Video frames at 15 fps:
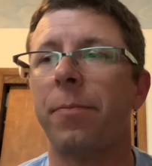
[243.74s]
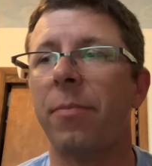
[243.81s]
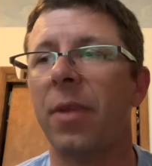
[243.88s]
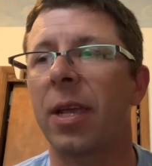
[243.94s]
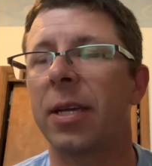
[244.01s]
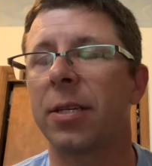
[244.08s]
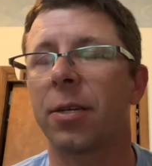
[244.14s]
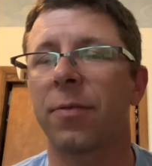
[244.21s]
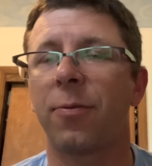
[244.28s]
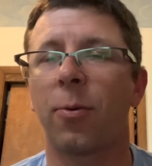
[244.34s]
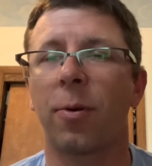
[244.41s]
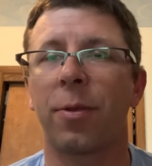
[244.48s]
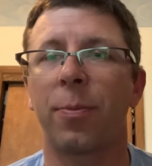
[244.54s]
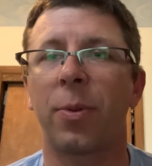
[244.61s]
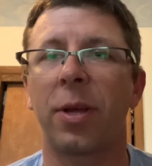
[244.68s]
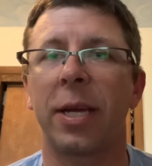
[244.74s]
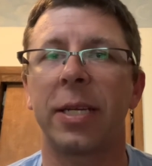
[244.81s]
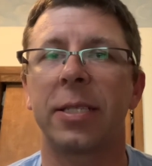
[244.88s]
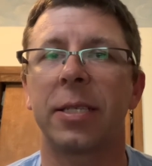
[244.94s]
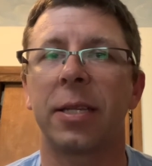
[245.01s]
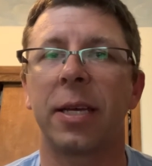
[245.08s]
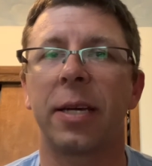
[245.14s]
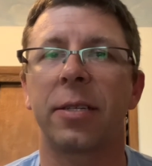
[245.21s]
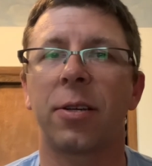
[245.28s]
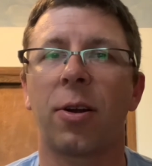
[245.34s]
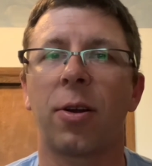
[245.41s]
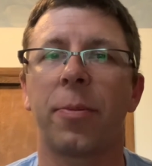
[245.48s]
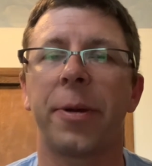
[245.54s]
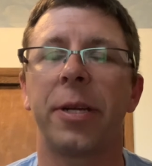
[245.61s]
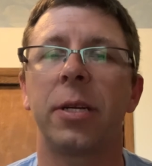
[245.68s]
He took 4th place in that
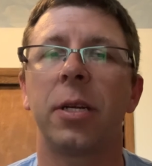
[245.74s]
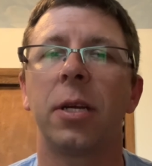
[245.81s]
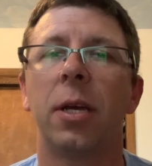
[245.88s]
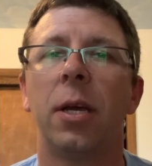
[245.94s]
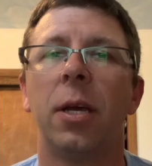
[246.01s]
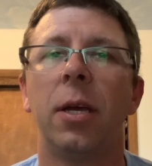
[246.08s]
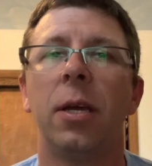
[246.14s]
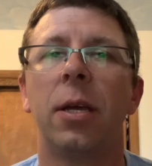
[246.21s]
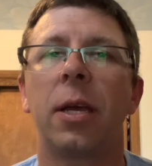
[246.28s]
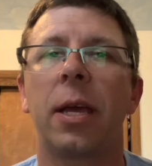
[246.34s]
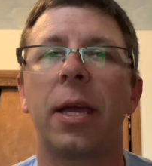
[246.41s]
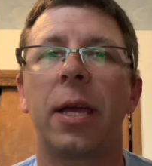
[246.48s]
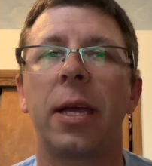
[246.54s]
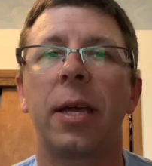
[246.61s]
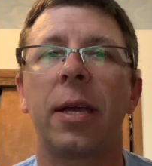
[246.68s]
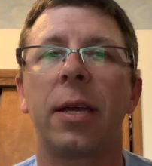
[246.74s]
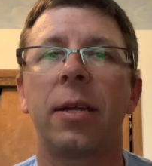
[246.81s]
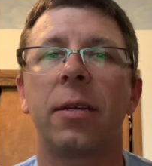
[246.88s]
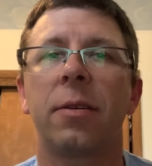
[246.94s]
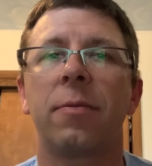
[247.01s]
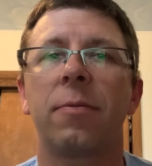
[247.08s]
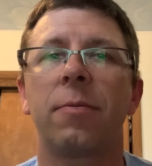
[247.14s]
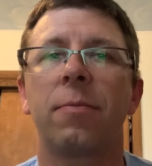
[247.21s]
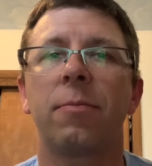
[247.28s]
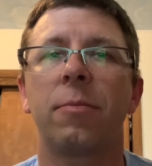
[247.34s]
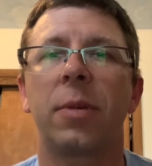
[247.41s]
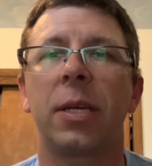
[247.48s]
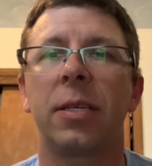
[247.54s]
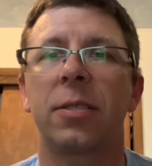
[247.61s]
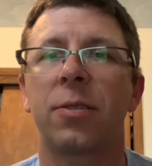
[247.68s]
tournament, and
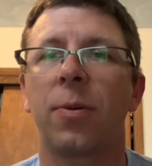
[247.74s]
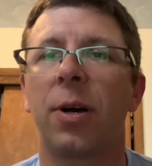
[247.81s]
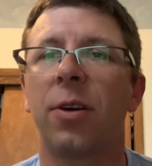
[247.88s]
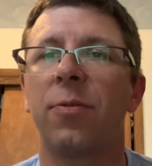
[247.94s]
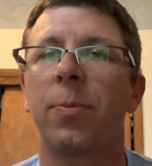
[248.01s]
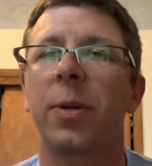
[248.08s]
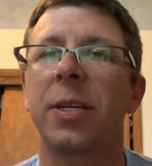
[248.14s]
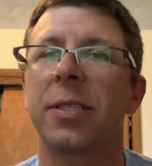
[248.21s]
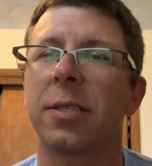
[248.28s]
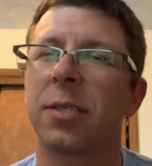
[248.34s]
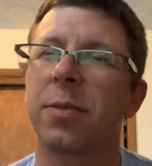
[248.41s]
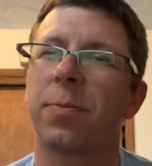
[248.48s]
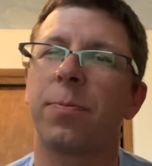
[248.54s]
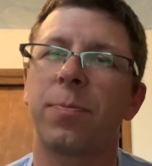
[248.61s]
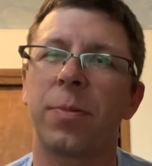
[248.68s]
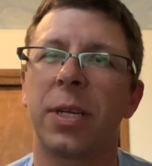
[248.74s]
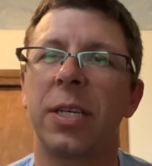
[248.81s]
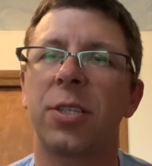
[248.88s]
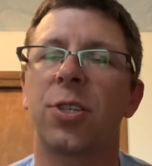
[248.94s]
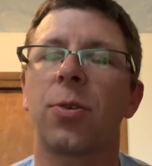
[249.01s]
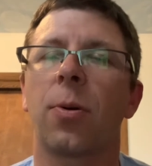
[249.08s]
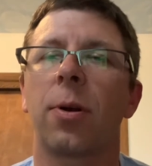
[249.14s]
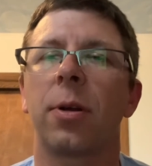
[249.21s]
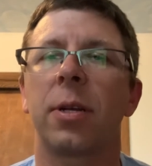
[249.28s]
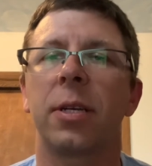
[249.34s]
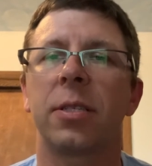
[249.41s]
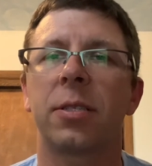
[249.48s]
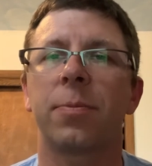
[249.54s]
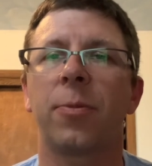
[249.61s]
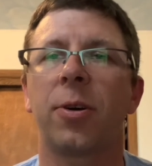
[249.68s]
he's 12, but he's short.
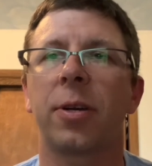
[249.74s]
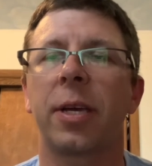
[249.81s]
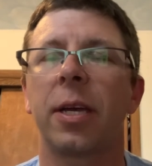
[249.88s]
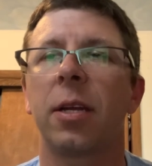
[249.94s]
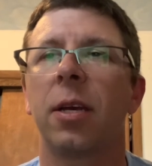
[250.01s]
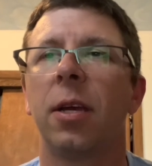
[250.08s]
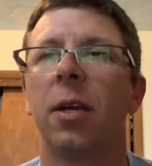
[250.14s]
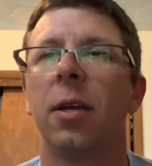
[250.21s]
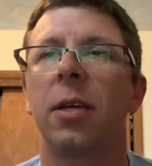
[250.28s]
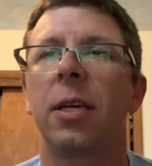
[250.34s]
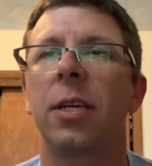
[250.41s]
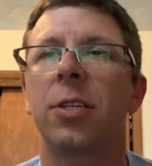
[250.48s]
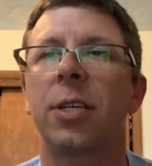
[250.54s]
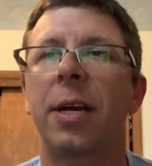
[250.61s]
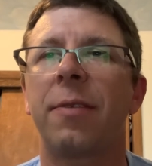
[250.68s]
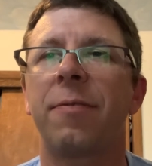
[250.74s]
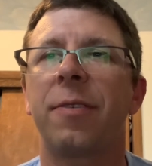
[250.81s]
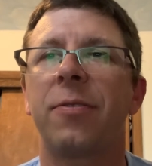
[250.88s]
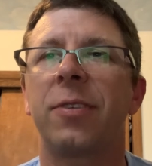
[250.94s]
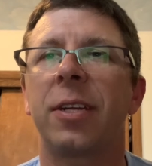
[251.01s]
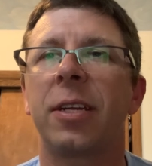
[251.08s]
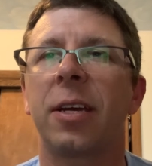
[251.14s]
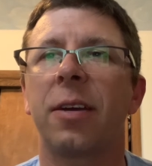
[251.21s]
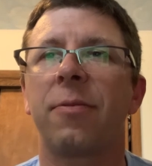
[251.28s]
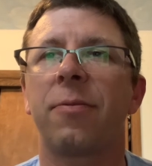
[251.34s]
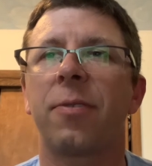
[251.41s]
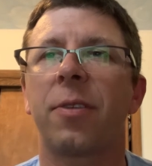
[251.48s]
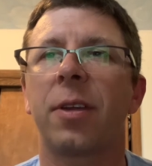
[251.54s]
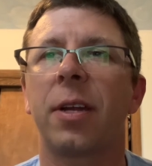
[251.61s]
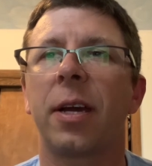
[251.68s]
He's a small kid. He shot 59
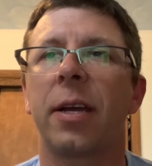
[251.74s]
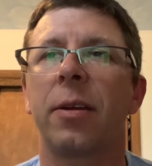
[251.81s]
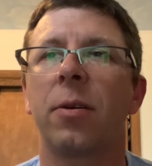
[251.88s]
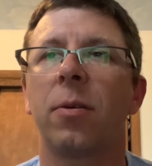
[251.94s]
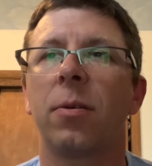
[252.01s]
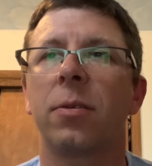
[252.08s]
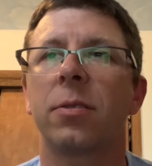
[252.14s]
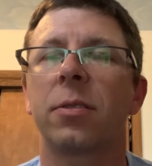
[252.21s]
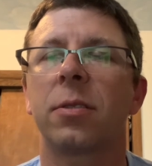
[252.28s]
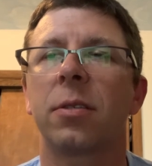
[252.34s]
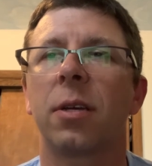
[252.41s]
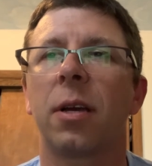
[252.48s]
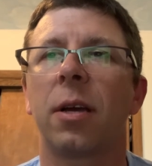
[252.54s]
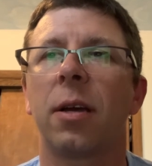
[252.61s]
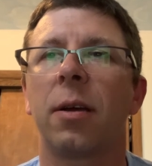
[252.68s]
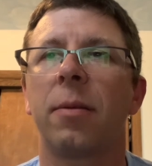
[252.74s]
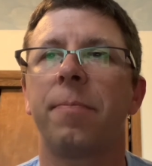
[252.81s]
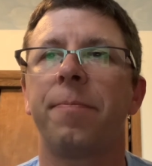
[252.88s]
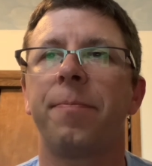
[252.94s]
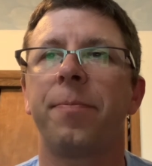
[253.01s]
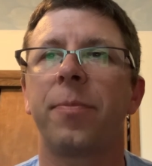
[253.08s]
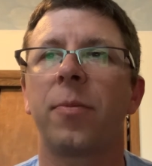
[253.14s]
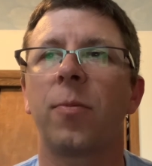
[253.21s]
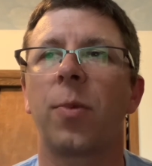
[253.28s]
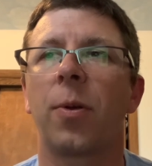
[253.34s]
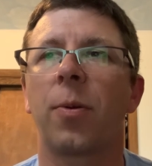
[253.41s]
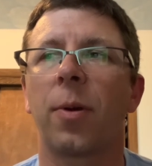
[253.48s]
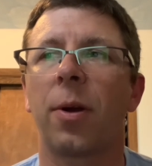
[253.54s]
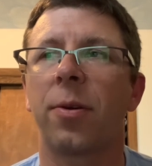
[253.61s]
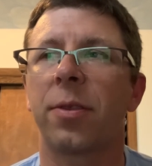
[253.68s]
for the 9 holes. We
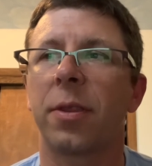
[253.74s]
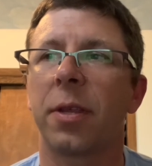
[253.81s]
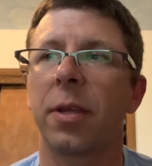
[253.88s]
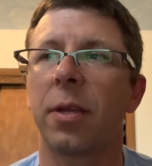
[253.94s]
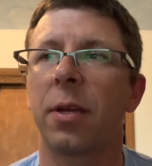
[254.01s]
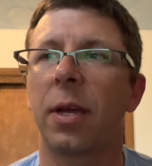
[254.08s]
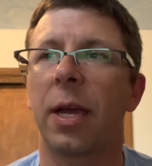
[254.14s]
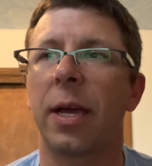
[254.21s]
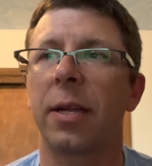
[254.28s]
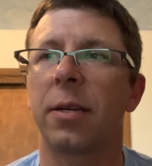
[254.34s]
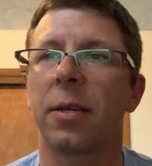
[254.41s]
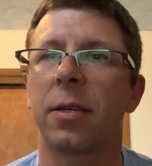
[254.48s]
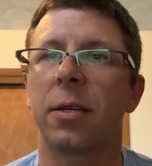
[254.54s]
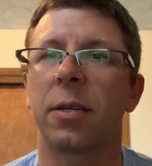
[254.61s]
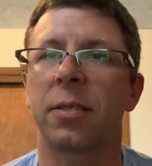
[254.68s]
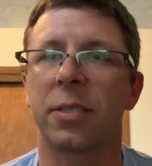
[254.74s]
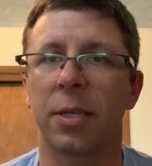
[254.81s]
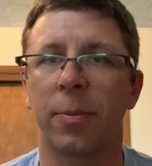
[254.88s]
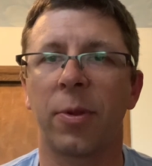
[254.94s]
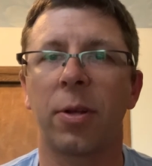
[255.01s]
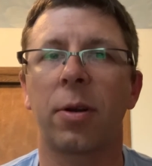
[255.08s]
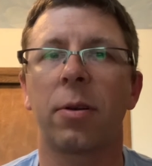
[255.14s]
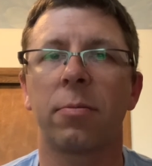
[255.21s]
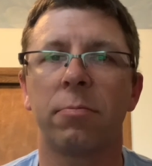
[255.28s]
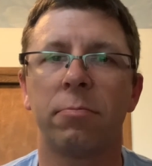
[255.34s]
were out at a similar